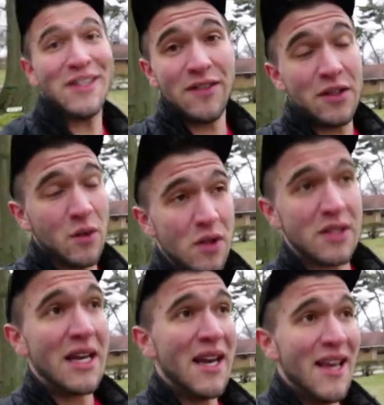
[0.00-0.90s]

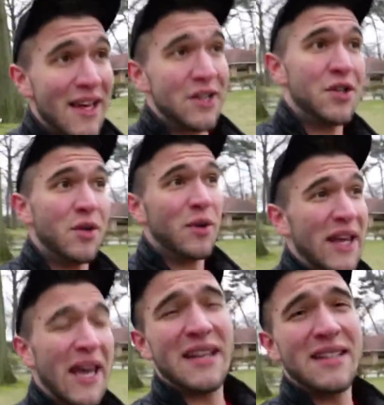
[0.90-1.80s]
individuals that shoot with
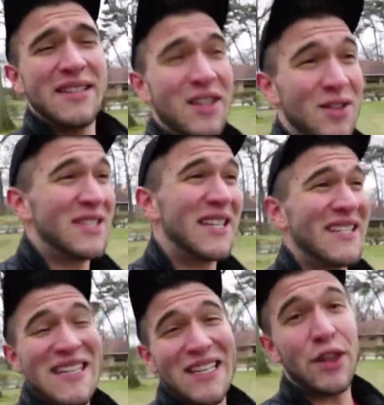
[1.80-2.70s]
Canons either
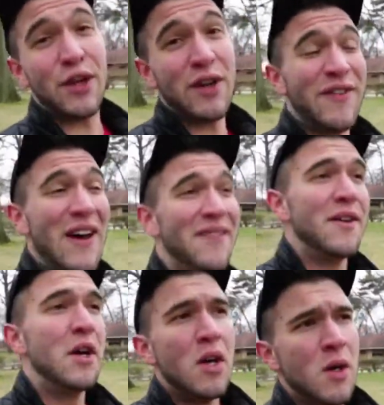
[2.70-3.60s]
16 to
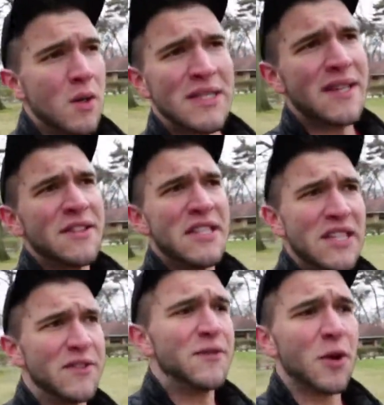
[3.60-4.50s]
35 or
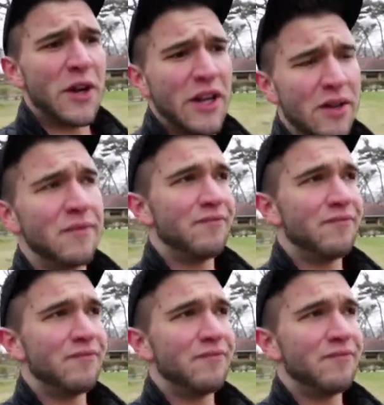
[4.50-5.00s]
17 to 40